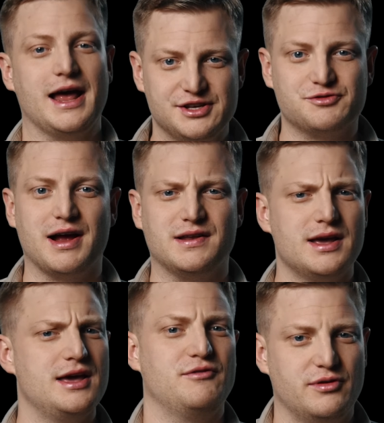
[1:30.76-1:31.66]
And he's right.
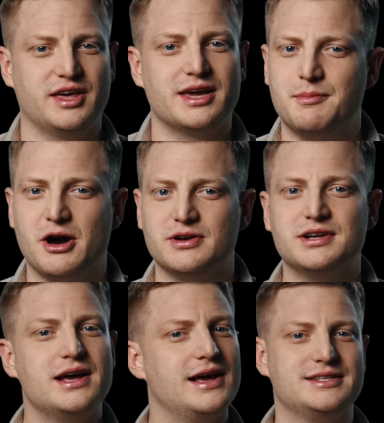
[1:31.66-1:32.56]
If you think about
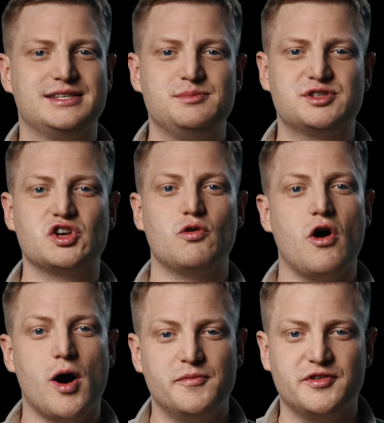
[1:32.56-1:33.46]
it, it seems so
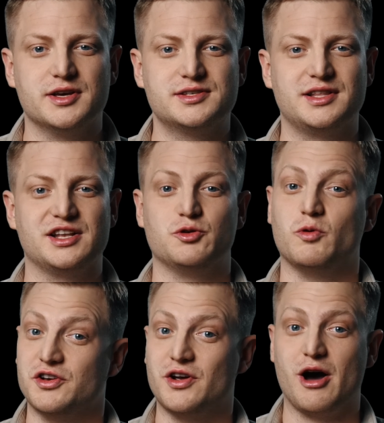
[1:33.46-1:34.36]
obvious that you
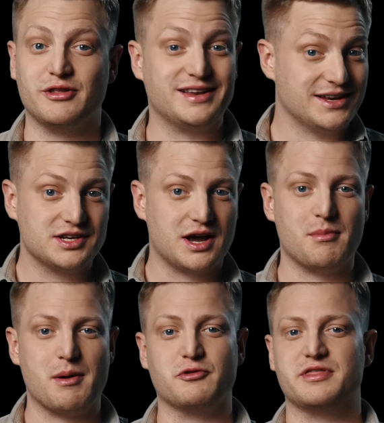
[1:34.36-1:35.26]
wonder how they didn't
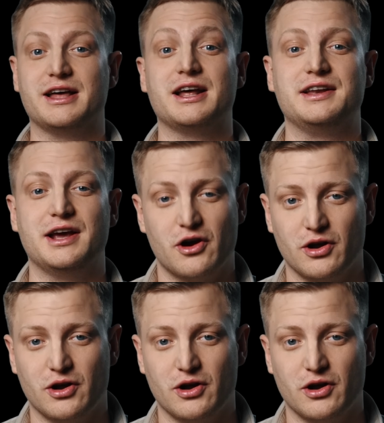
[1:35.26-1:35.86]
come up with that idea